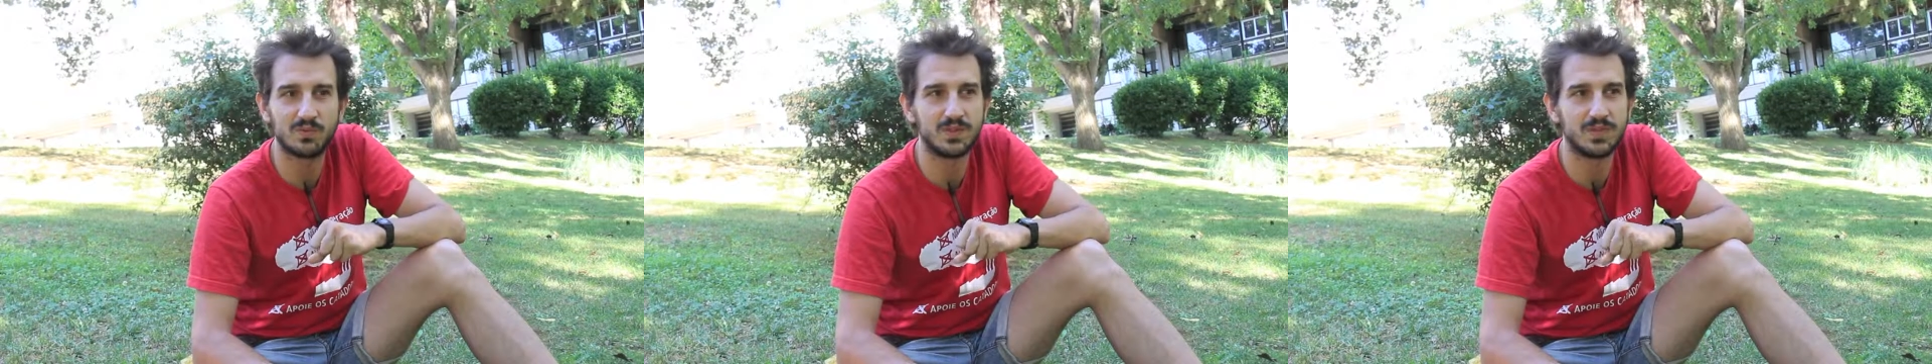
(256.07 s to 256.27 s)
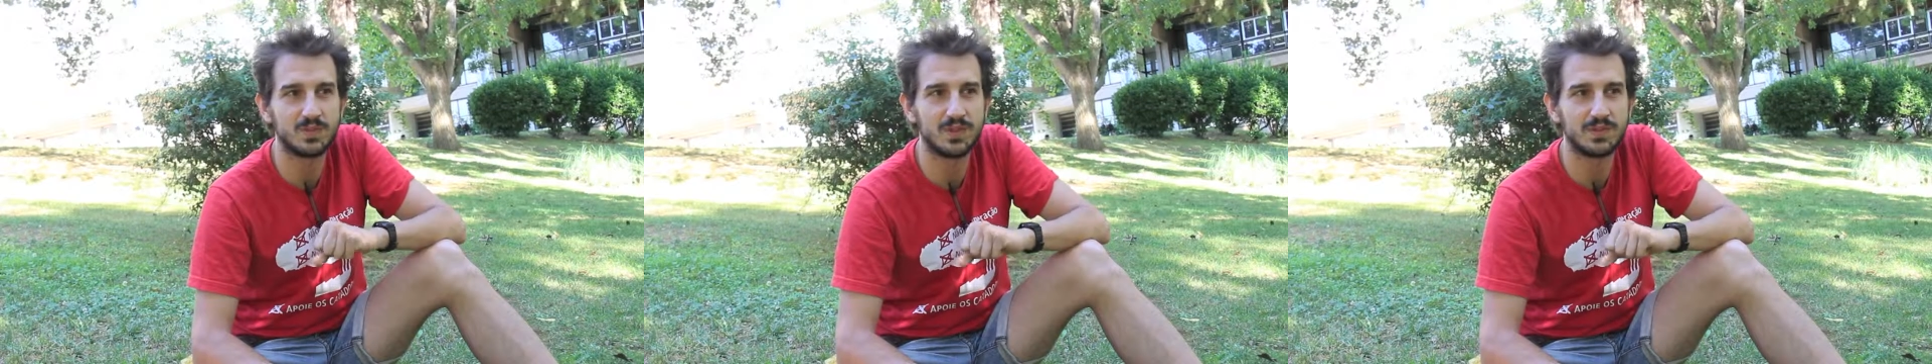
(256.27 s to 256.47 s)

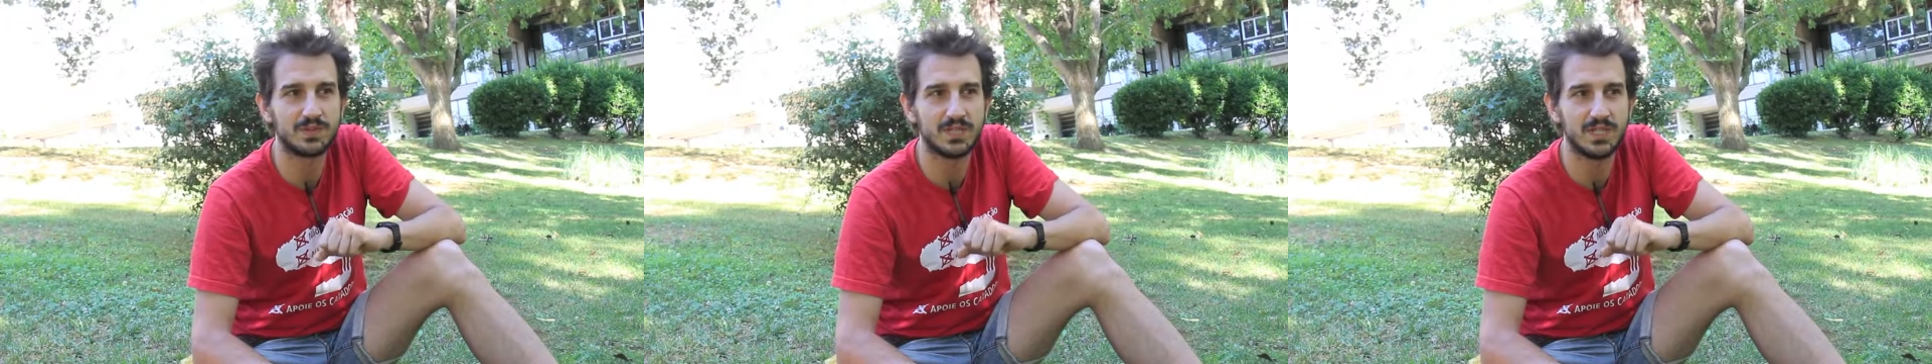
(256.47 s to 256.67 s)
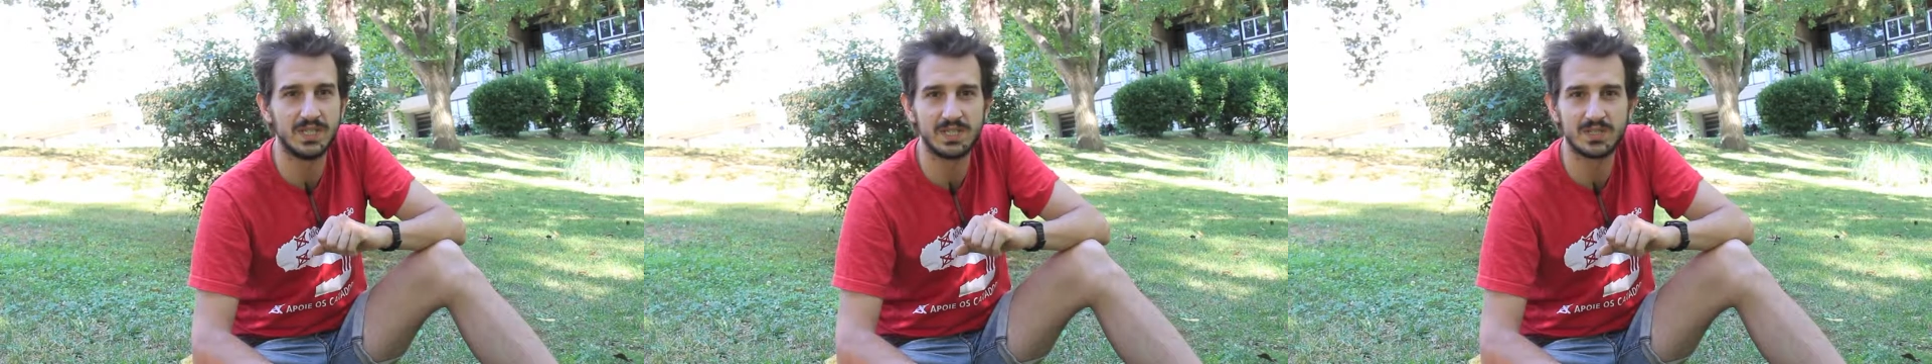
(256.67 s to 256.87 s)
which you have
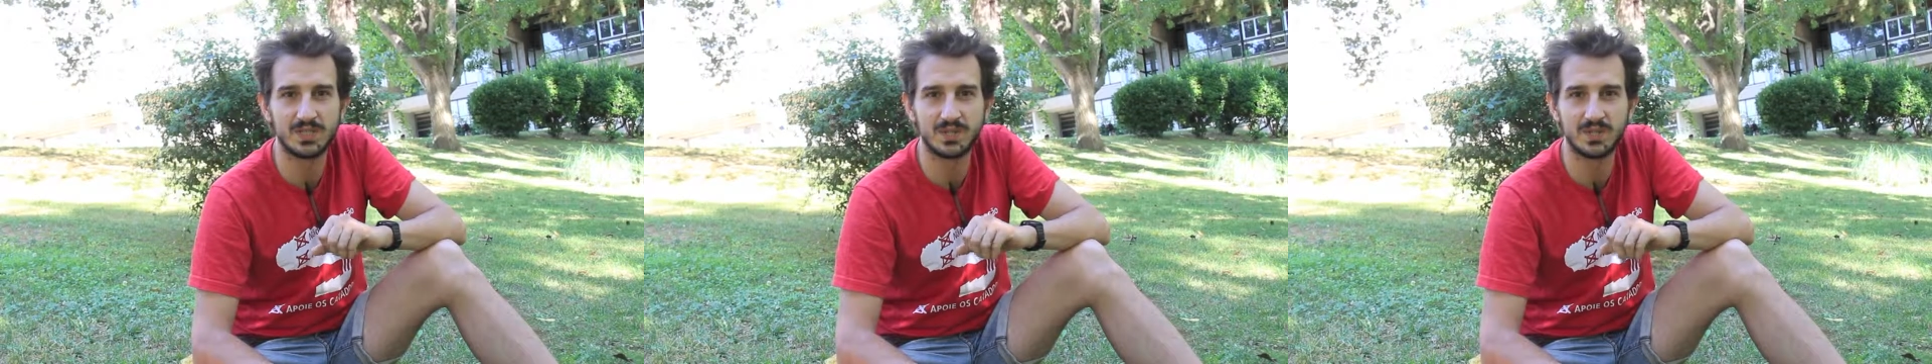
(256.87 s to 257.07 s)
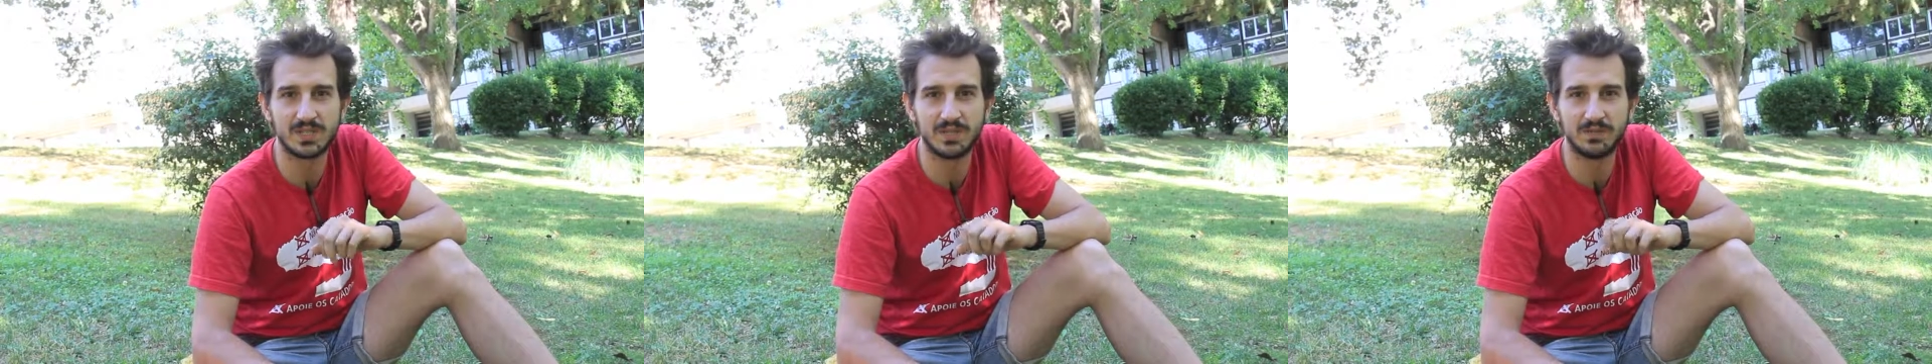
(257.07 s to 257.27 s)
seen is
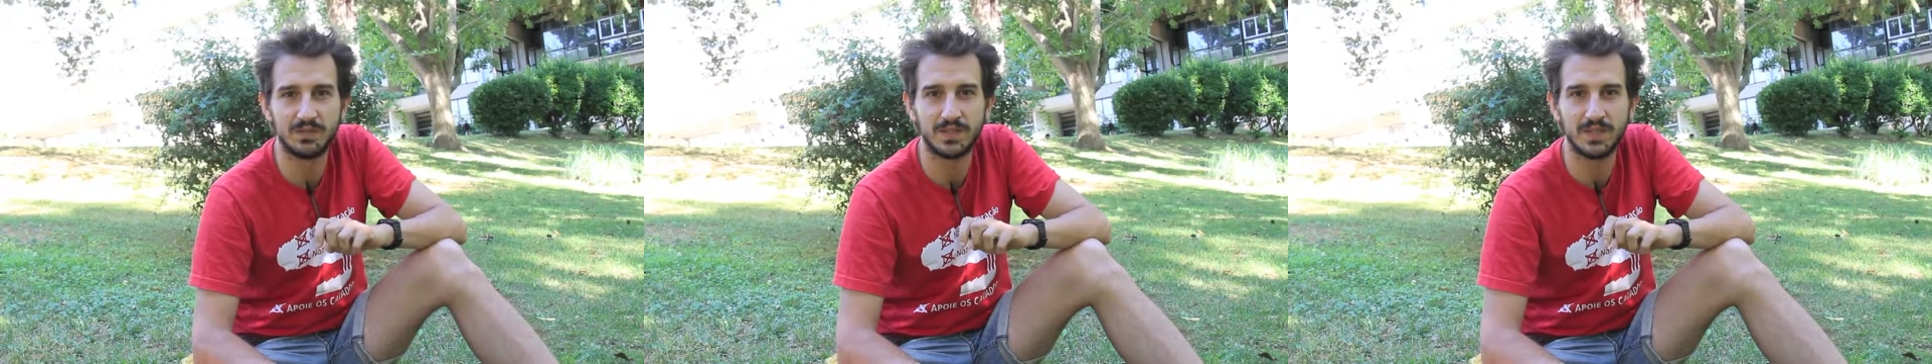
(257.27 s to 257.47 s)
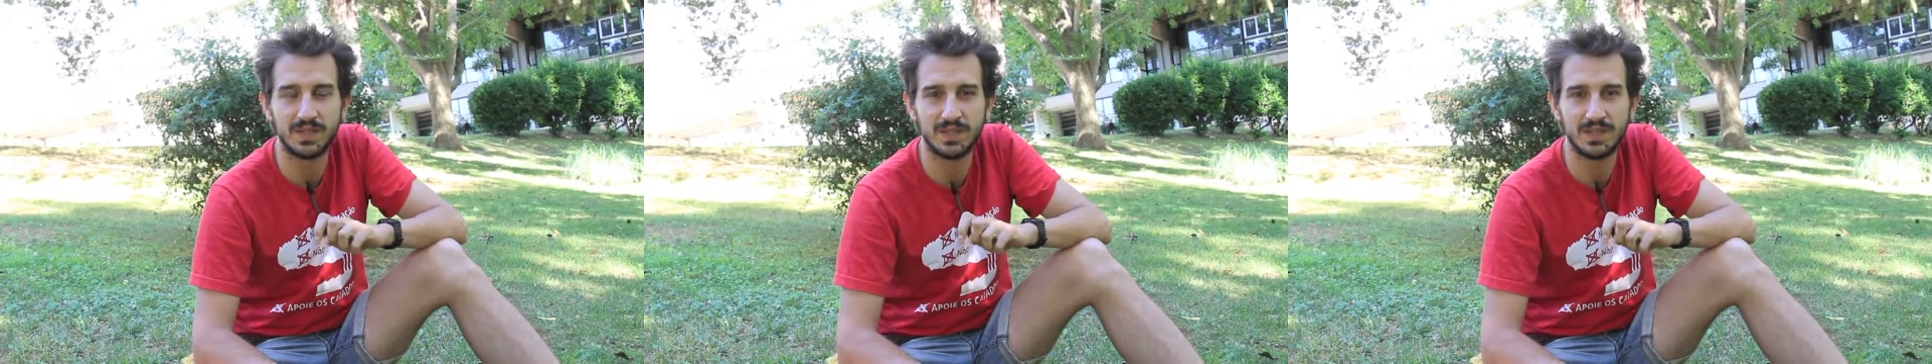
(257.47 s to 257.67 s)
not something